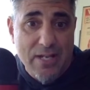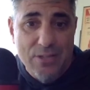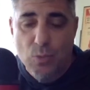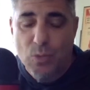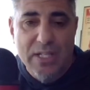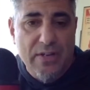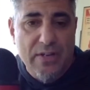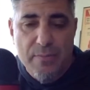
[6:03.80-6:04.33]

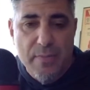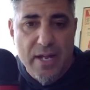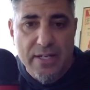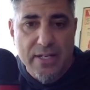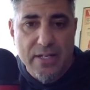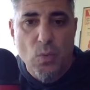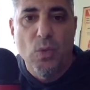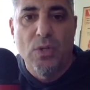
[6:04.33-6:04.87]
we'll never make
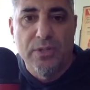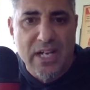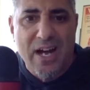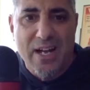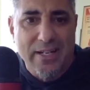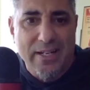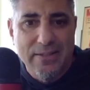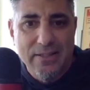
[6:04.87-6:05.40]
it. We'll
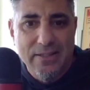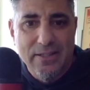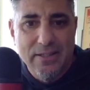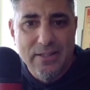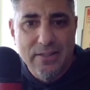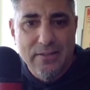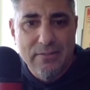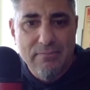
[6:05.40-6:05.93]
die.
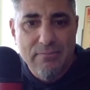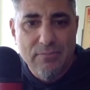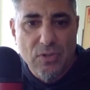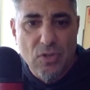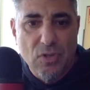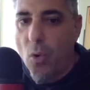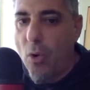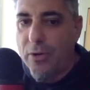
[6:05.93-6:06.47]

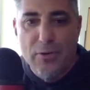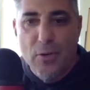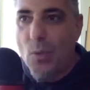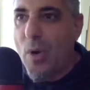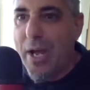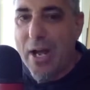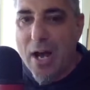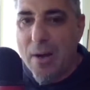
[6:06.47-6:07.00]
Quarter of the
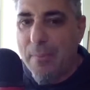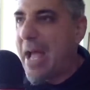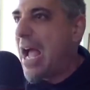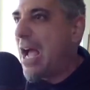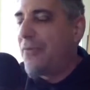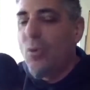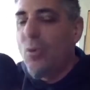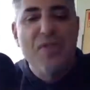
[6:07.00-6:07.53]
way up,
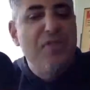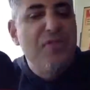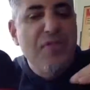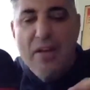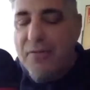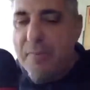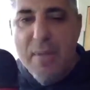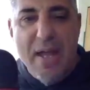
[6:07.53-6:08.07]
half, we're
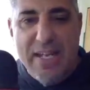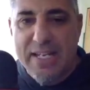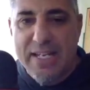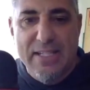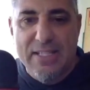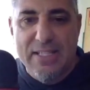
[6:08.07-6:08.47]
never making it to the